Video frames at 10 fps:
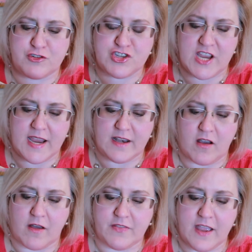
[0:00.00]
chain
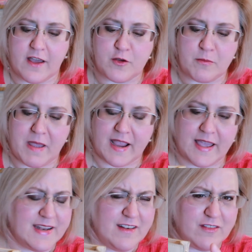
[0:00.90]
on the other bag.
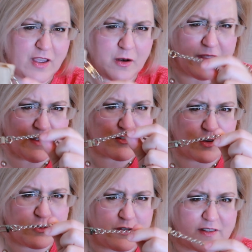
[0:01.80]
I didn't, I don't think I've
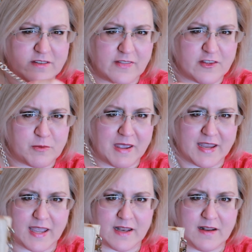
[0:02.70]
showed you this on this
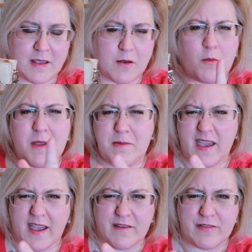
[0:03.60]
bag yet. Oh, maybe
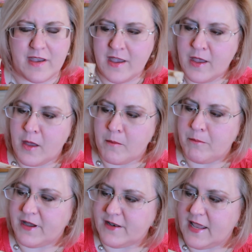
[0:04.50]
I have.
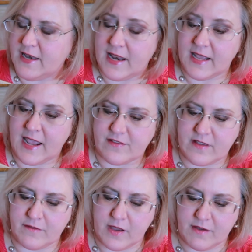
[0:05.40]
But in any case,
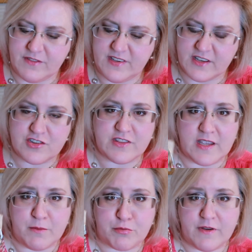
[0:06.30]
I've, I've ditched
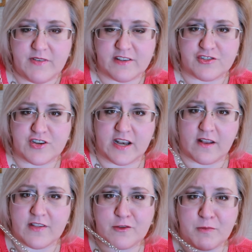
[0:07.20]
the previous chain
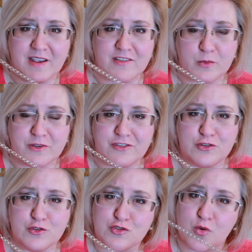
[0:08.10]
on this because it was
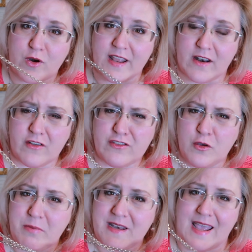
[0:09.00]
too short and
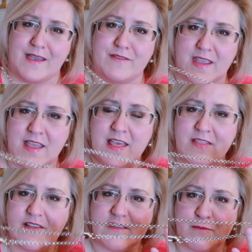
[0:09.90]
also a bit heavy.
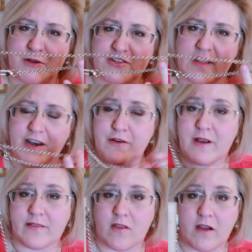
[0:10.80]
This is much lighter
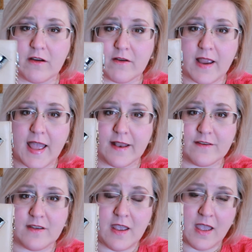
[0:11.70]
and longer and